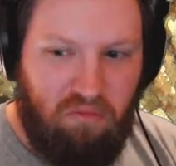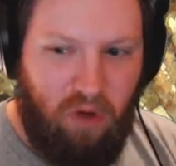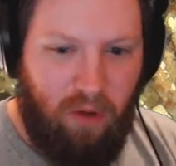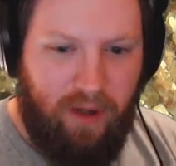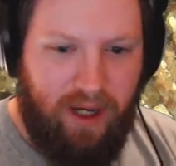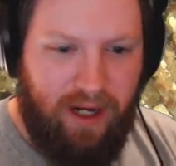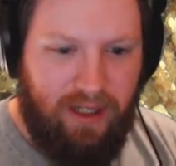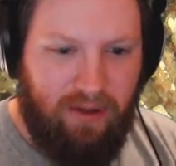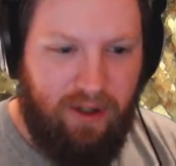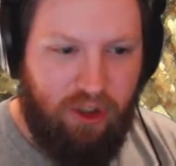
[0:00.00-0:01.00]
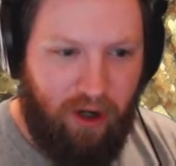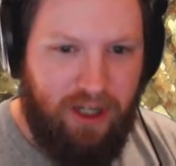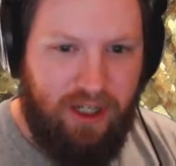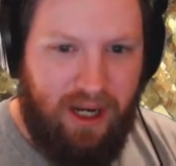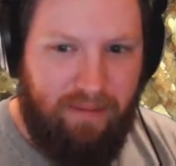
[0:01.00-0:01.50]
don't we get into a
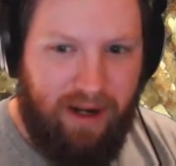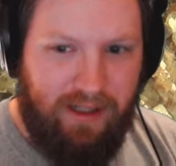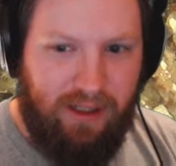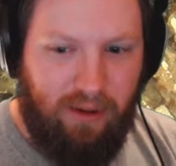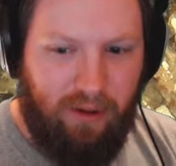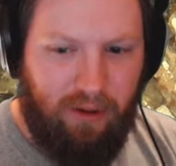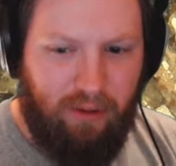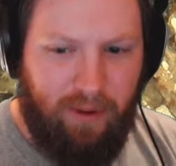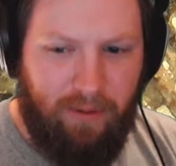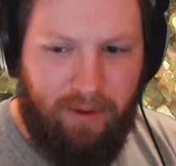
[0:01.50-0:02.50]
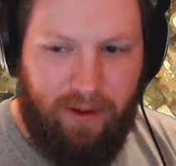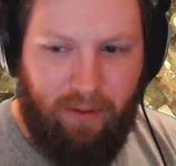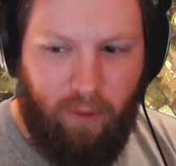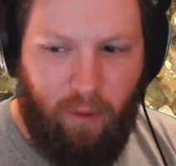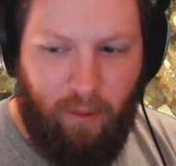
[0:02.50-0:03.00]
strategy game that has to do a little bit with
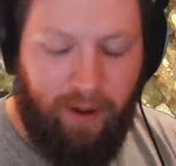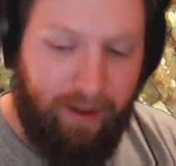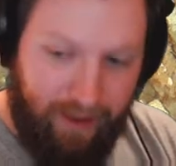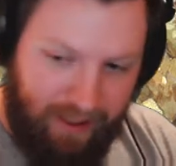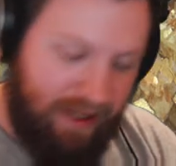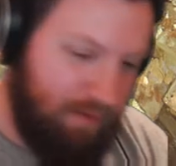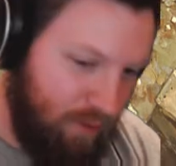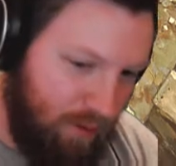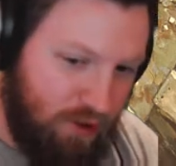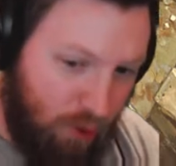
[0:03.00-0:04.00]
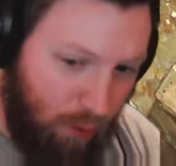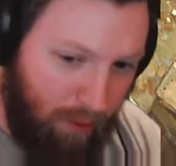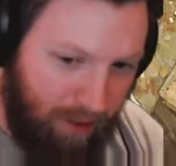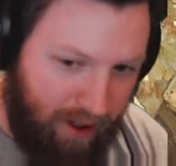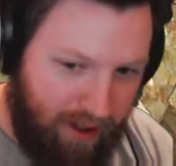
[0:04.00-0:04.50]
World War I, even though it's through a
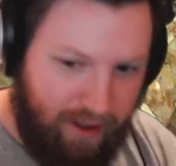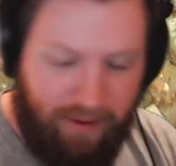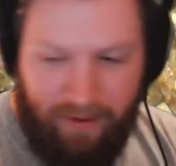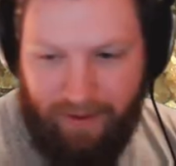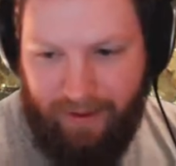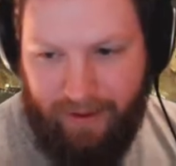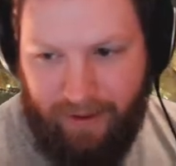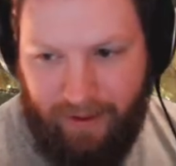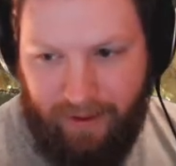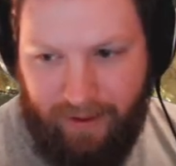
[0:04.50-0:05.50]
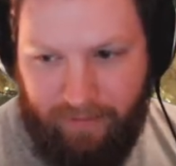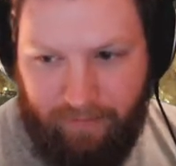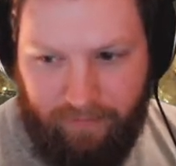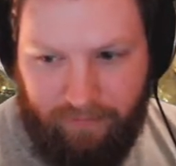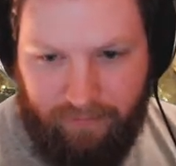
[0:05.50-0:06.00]
mod.
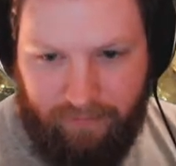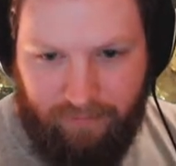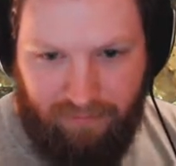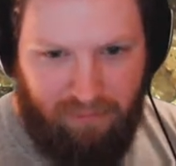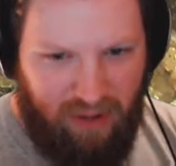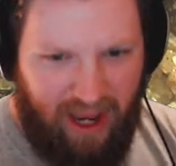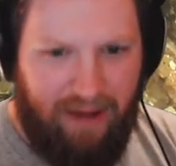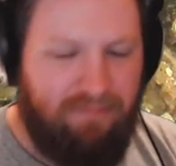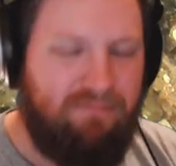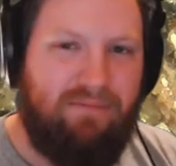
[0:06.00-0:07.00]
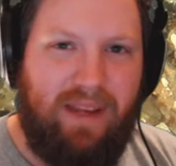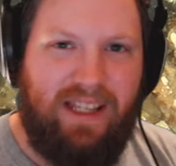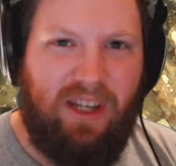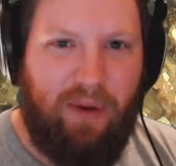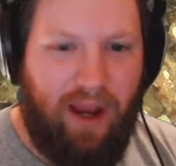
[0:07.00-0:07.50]
But yeah, it
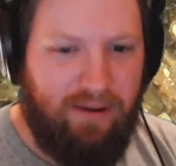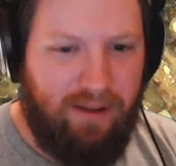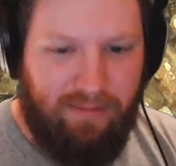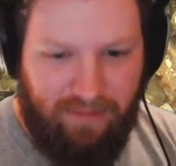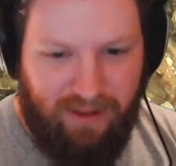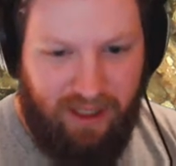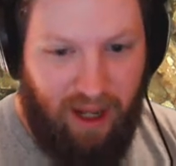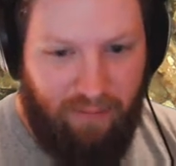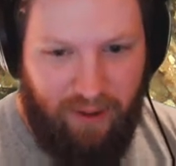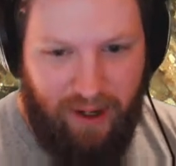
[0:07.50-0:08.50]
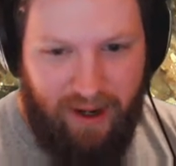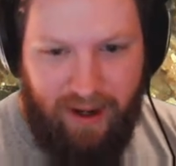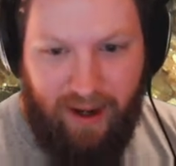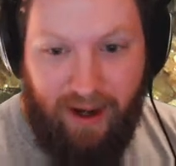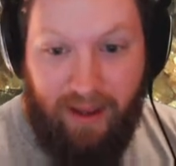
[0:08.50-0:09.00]
still counts. It's a lot of fun.
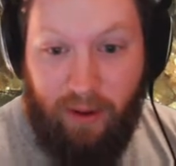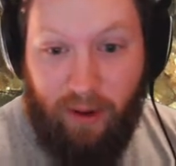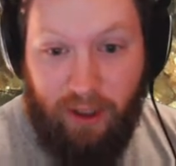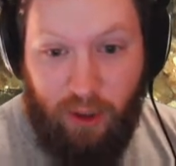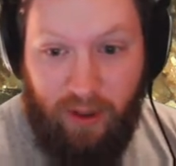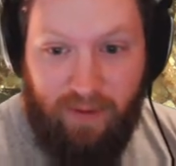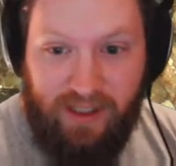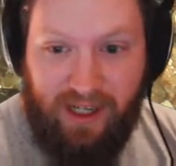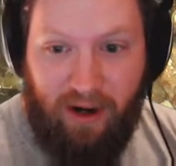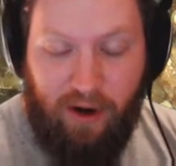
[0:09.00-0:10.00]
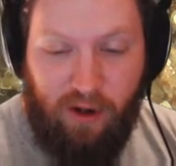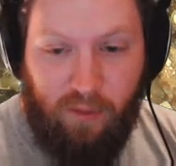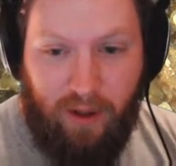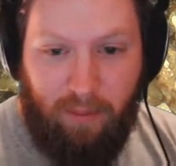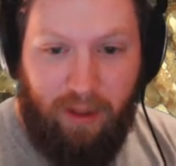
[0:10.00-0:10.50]
There are two different scenarios
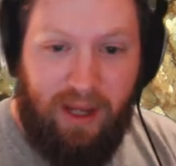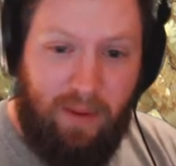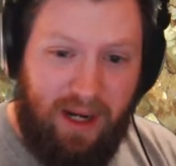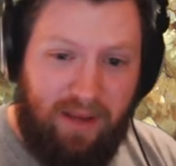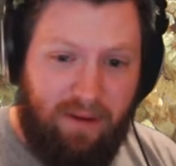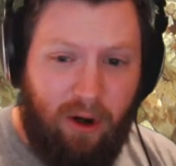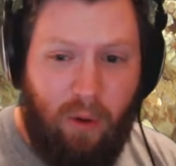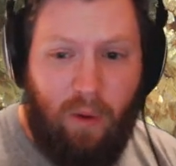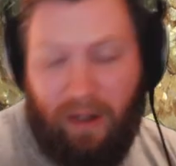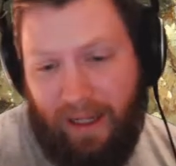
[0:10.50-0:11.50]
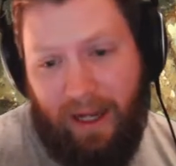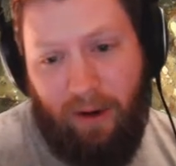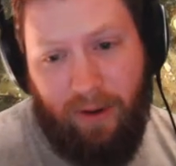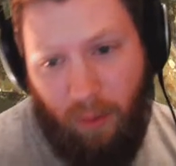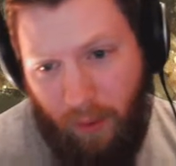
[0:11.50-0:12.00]
we can play. You can either go
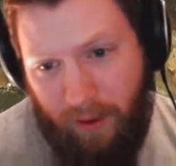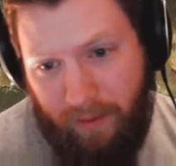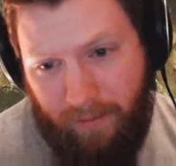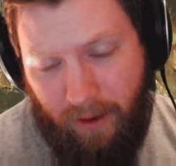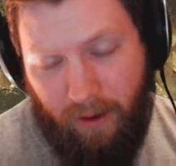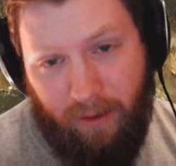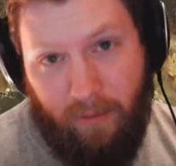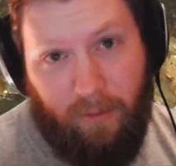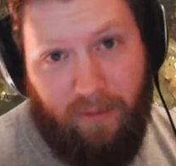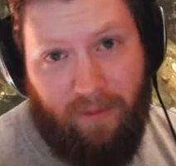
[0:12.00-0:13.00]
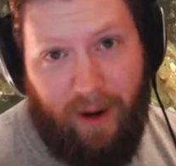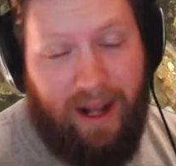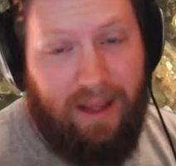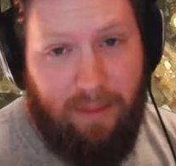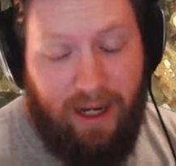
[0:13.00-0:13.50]
later in the war, or right
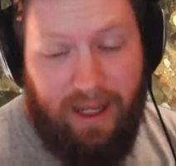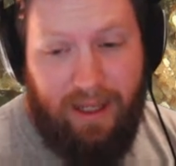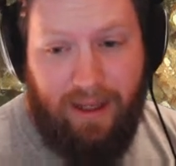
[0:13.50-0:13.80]
at the beginning,